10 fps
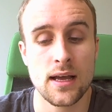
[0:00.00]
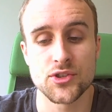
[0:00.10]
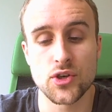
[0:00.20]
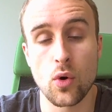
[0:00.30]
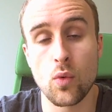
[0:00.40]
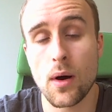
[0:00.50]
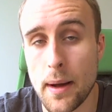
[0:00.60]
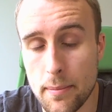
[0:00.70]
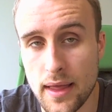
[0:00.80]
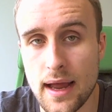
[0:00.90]
So what
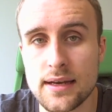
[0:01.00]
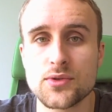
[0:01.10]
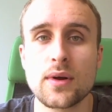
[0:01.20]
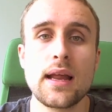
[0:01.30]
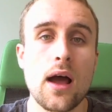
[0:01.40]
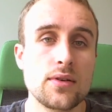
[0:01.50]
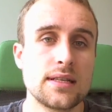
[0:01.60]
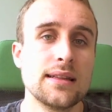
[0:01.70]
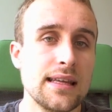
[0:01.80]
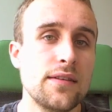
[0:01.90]
my plan is right now is
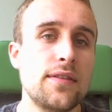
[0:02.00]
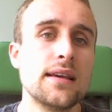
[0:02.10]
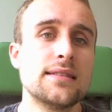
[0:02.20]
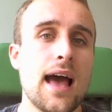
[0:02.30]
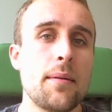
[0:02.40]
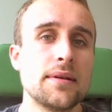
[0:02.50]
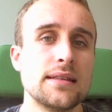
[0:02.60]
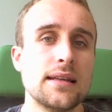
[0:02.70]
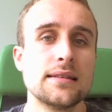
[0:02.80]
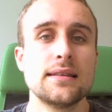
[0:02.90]
to leave the exam as
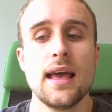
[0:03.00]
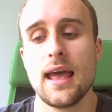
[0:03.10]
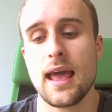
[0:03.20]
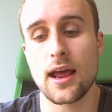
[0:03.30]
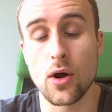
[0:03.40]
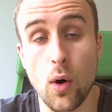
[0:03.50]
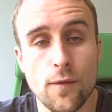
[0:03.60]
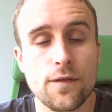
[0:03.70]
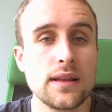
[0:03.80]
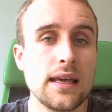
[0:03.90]
it is, and
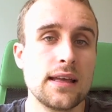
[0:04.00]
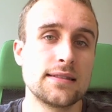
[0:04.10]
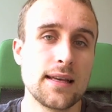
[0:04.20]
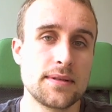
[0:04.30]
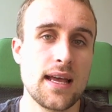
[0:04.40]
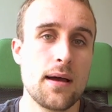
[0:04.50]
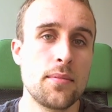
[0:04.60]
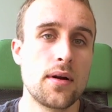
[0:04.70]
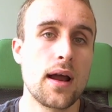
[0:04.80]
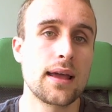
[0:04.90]
hopefully in
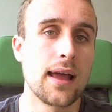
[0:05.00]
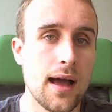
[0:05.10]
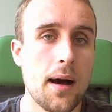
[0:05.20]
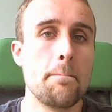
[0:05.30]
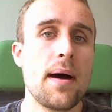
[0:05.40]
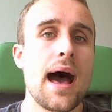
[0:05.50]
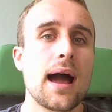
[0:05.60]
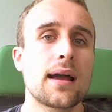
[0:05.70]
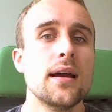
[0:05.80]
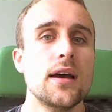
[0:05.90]
September I can come
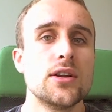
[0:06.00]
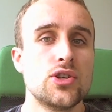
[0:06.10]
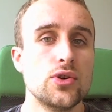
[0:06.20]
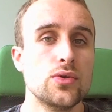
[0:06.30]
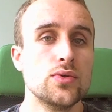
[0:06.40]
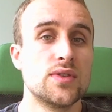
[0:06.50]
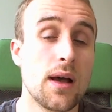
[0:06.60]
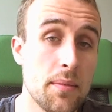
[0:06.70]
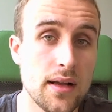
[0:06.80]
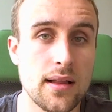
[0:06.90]
back to
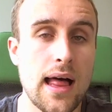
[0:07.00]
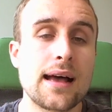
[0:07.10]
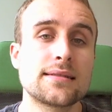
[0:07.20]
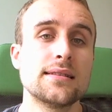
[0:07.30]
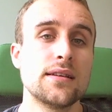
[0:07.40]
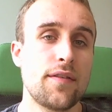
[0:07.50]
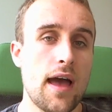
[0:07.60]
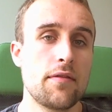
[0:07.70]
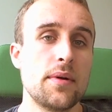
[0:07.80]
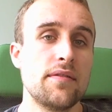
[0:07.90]
some of the classes if I
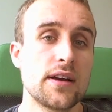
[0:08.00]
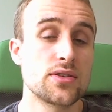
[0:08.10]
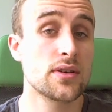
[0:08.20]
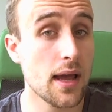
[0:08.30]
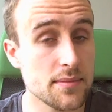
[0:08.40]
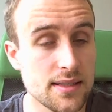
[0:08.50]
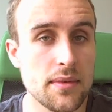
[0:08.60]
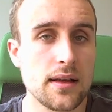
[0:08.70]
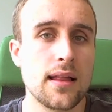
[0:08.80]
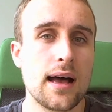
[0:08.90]
have a bit of extra time, some
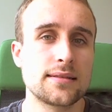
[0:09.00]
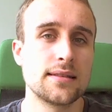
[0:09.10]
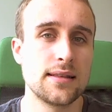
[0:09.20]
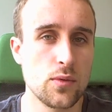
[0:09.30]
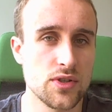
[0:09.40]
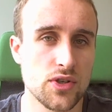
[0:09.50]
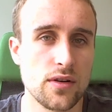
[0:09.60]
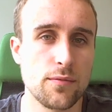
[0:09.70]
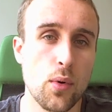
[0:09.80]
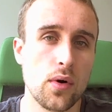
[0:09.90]
of the classes that were sort
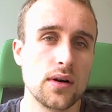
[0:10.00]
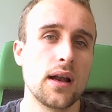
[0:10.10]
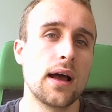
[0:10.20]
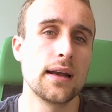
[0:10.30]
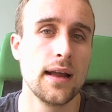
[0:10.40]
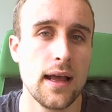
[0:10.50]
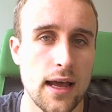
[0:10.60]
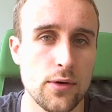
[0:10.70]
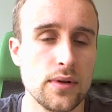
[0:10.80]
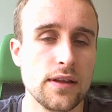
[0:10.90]
of borderline
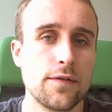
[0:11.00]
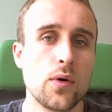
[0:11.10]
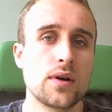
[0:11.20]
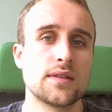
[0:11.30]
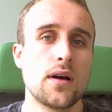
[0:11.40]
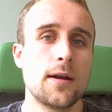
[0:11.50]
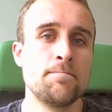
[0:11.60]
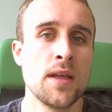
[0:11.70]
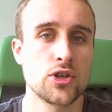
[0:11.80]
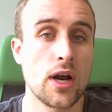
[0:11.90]
and really focus
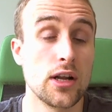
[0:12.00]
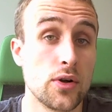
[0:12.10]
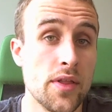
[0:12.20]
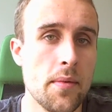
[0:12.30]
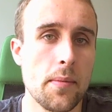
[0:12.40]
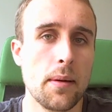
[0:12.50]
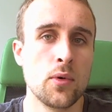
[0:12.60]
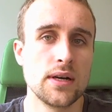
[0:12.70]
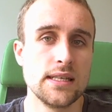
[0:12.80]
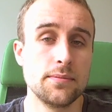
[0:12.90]
on trying to learn them a bit
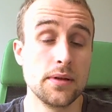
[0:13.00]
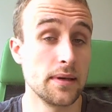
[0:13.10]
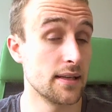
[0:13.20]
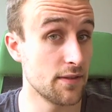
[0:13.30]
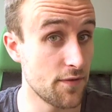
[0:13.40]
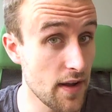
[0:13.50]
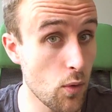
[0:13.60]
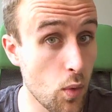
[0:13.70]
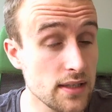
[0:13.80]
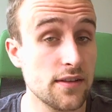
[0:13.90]
more deeply because it
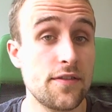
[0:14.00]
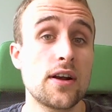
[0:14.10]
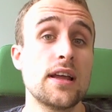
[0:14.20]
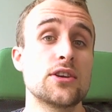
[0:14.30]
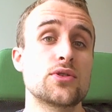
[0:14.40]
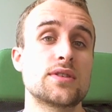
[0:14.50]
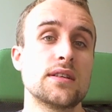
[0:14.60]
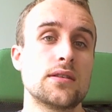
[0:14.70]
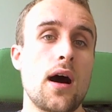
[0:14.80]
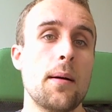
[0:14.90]
was a very
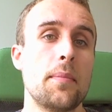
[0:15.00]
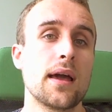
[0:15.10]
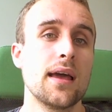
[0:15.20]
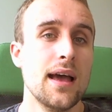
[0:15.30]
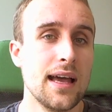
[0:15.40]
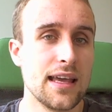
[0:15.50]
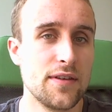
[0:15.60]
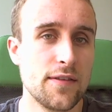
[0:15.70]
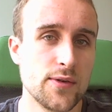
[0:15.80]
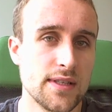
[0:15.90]
interesting topic,
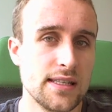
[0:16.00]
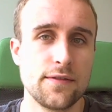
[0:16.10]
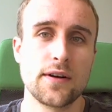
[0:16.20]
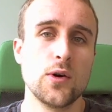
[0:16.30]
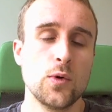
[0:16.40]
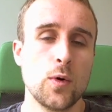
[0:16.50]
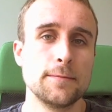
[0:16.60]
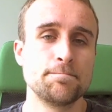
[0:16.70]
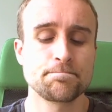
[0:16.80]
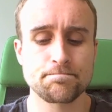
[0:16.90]
even if it was a difficult one.